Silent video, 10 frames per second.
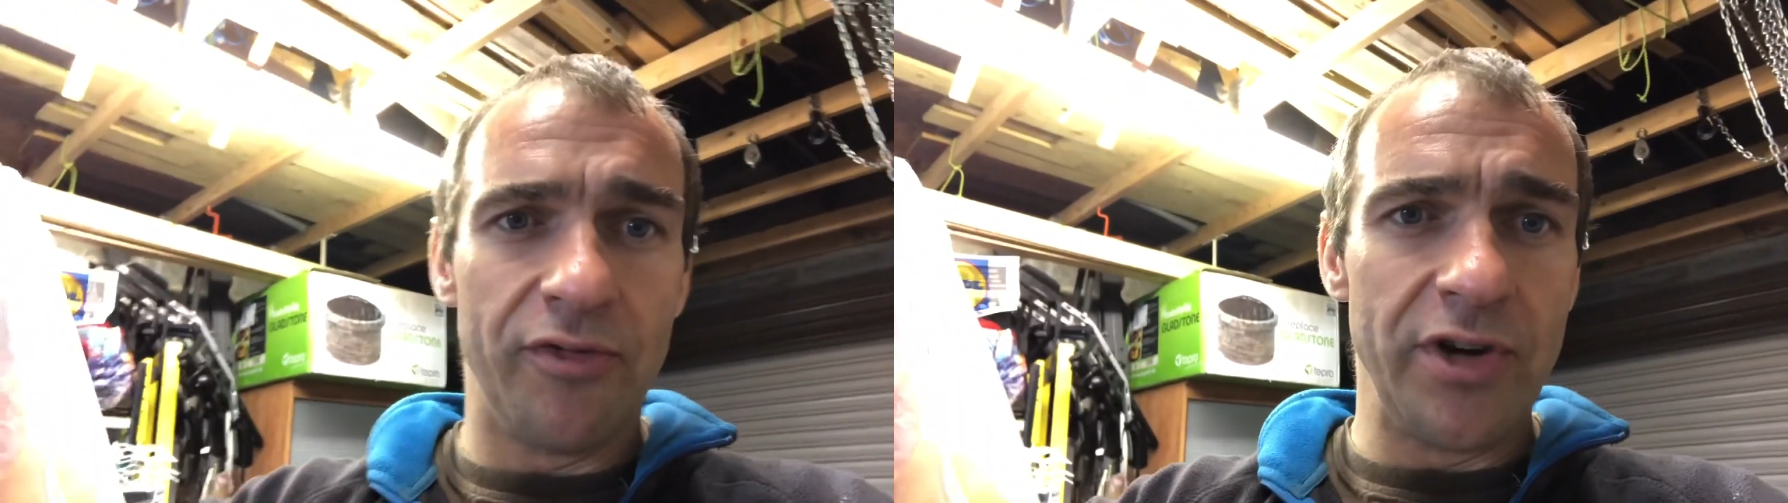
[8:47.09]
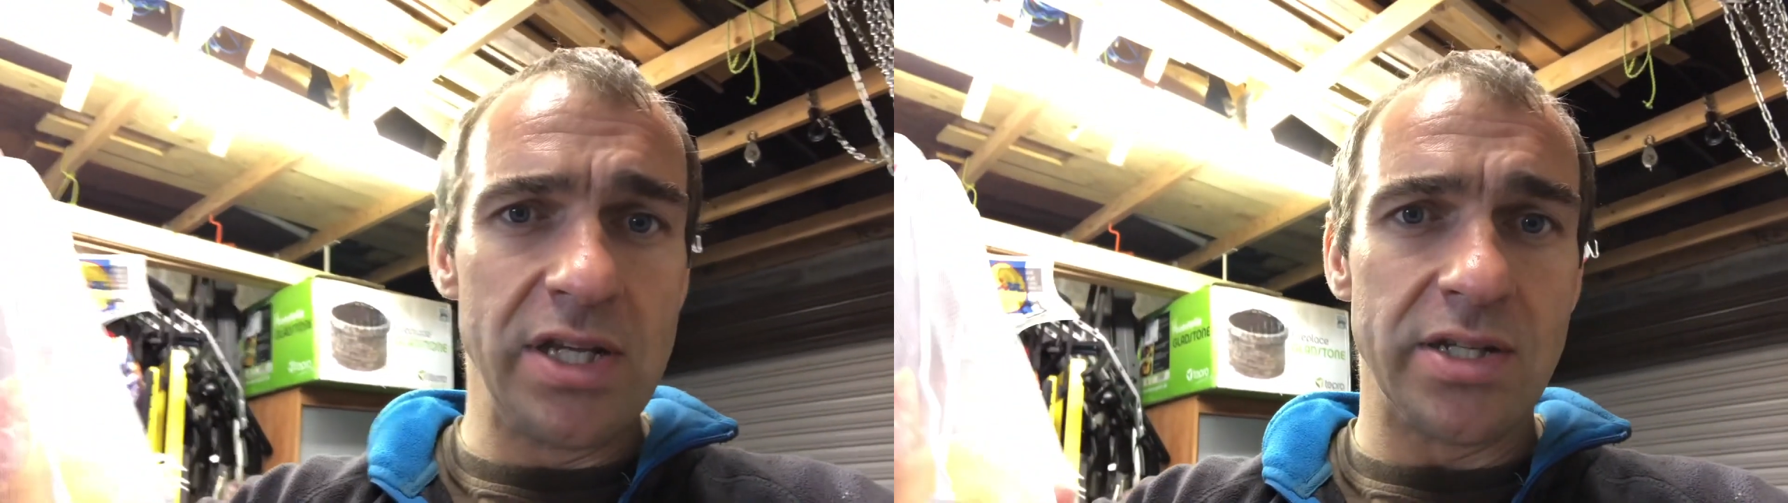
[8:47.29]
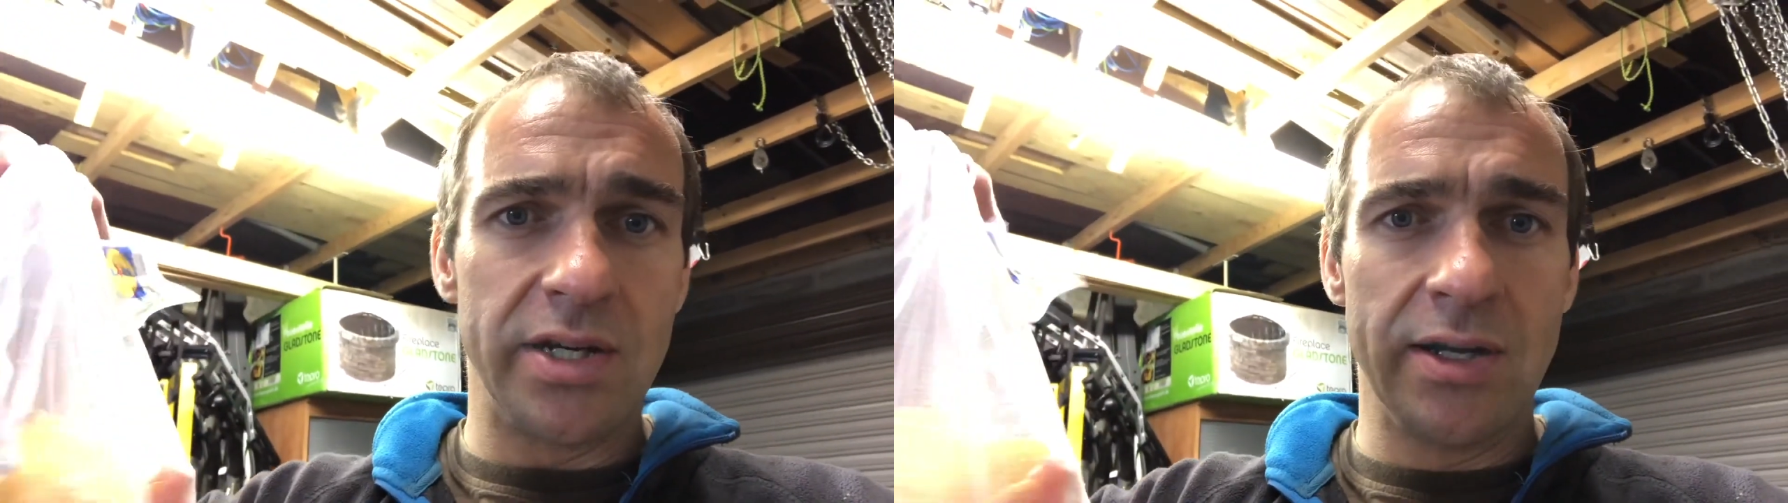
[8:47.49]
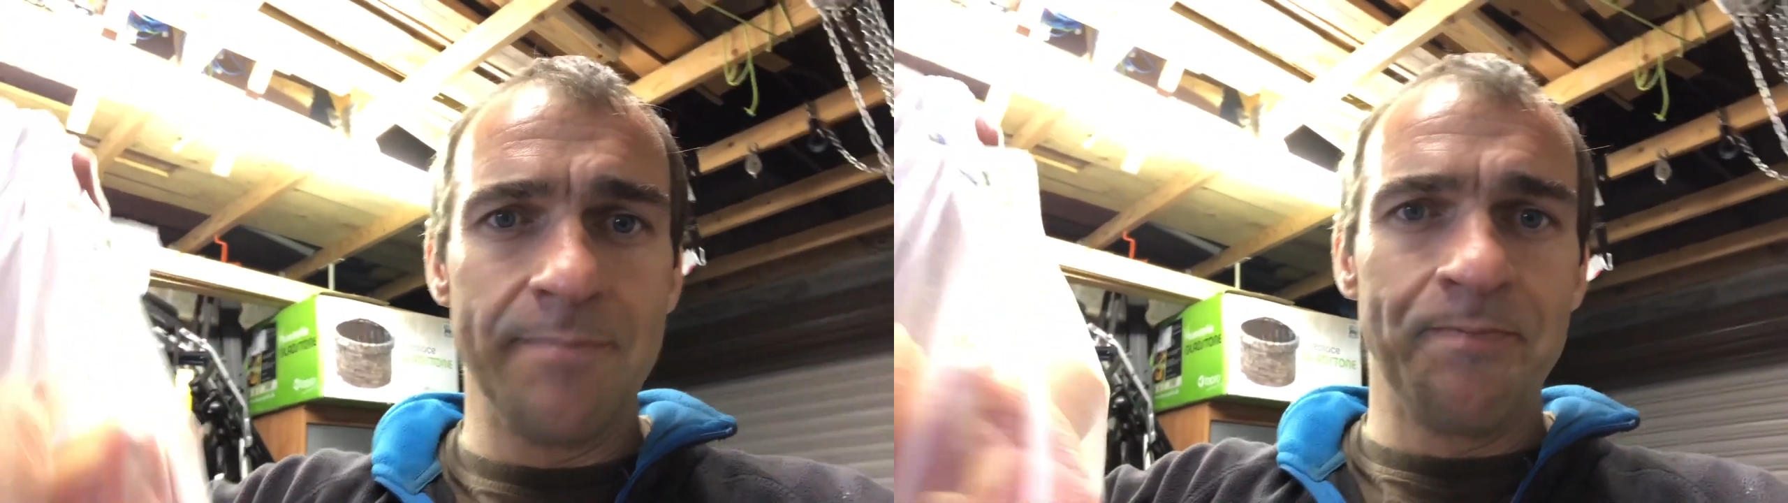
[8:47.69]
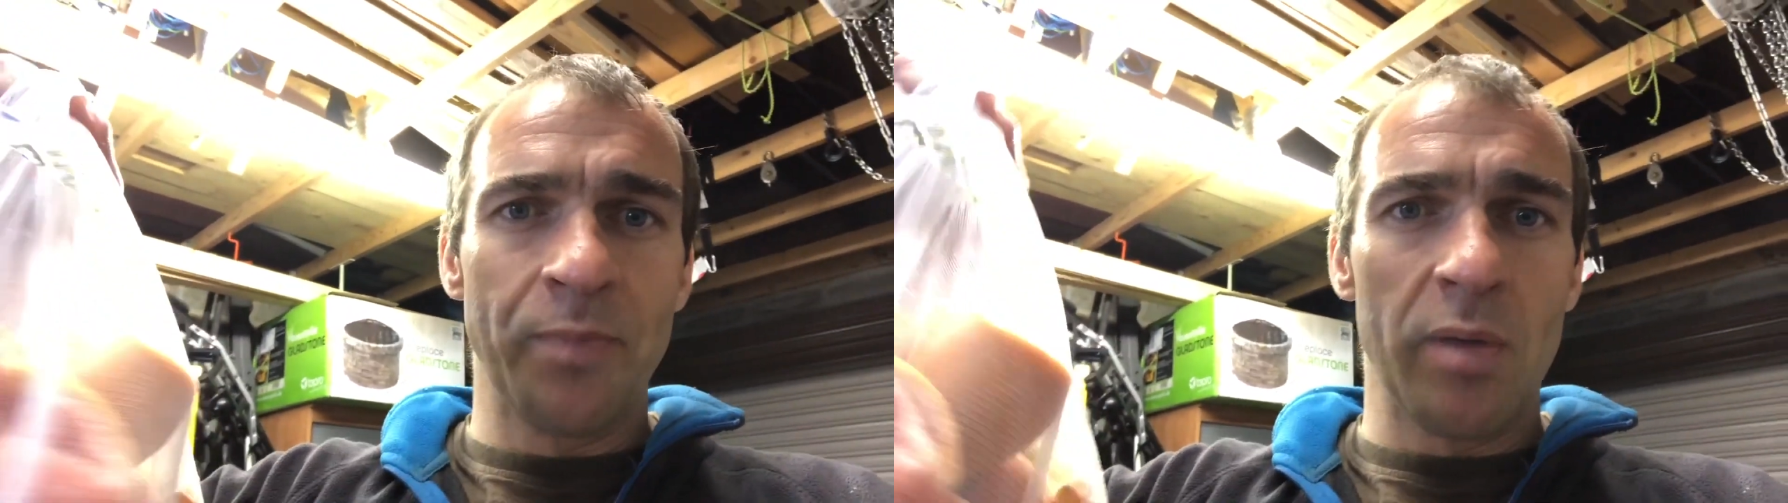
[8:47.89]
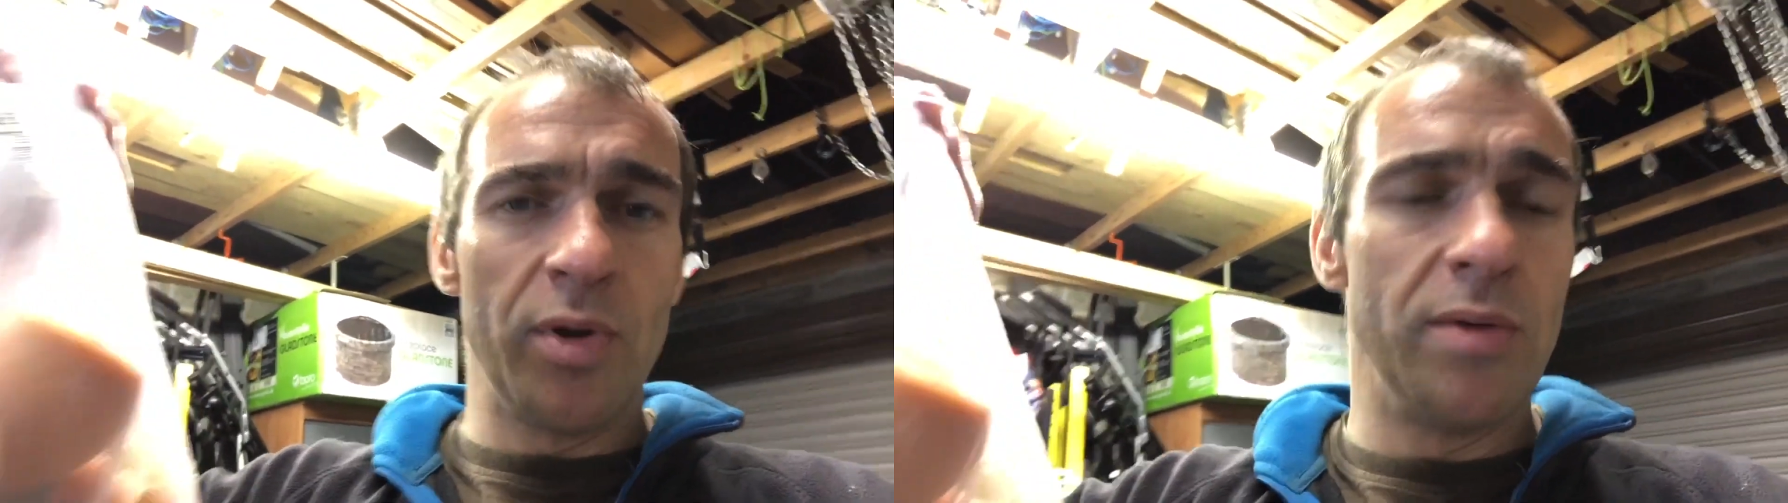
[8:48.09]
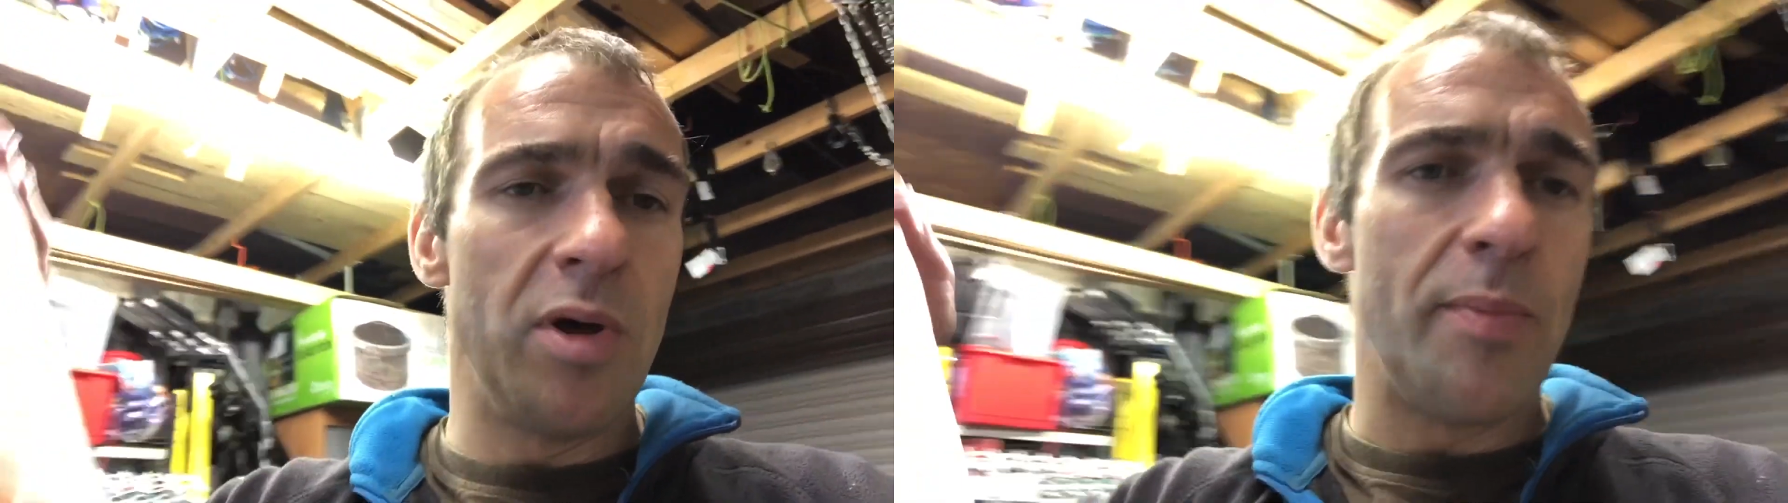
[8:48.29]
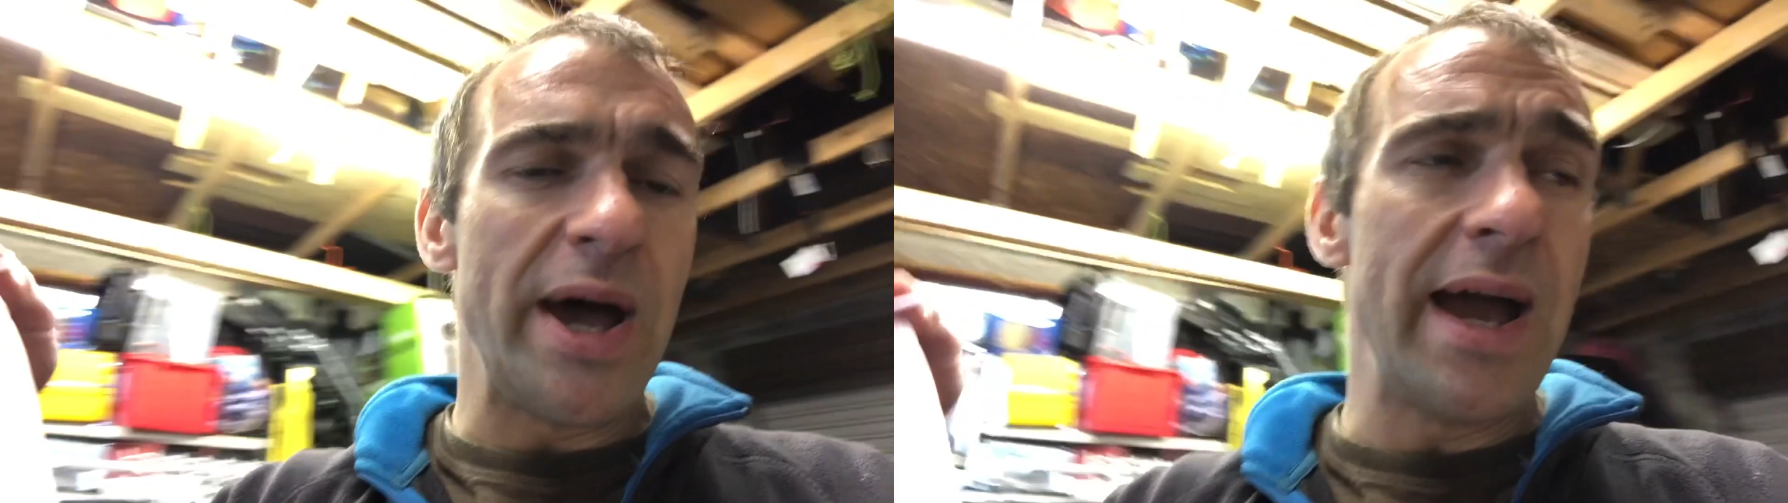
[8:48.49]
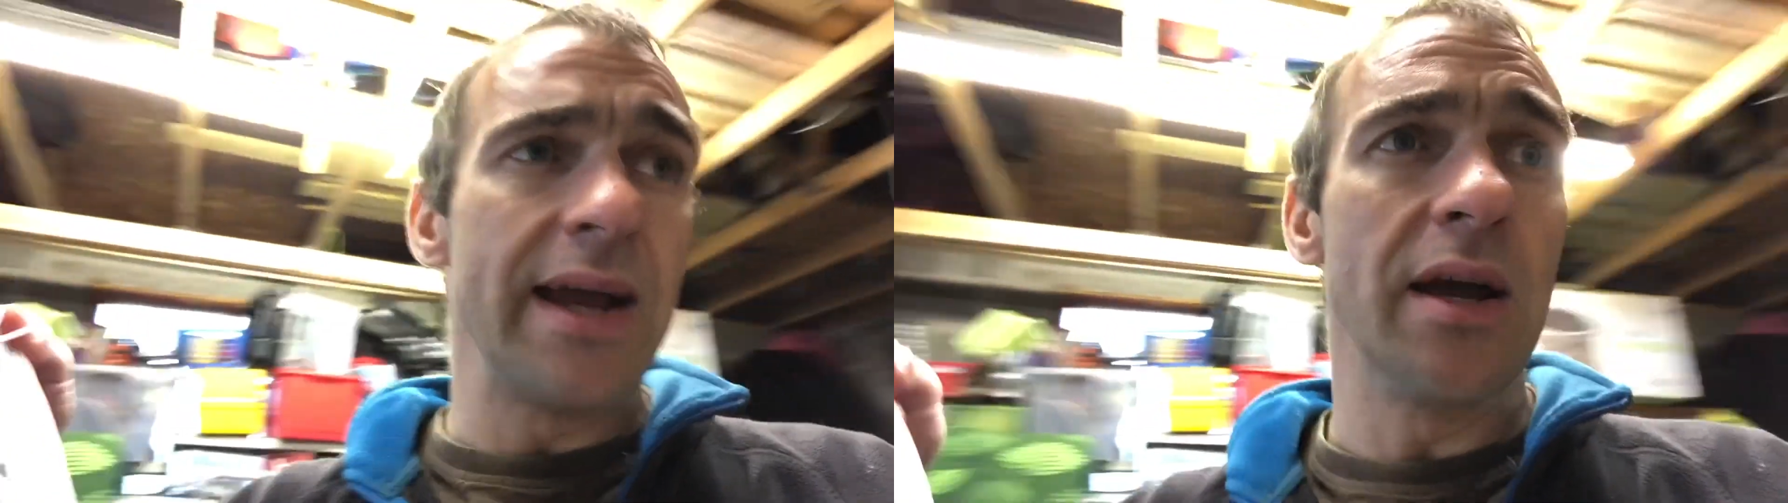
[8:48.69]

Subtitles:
freezer, put them in a bag.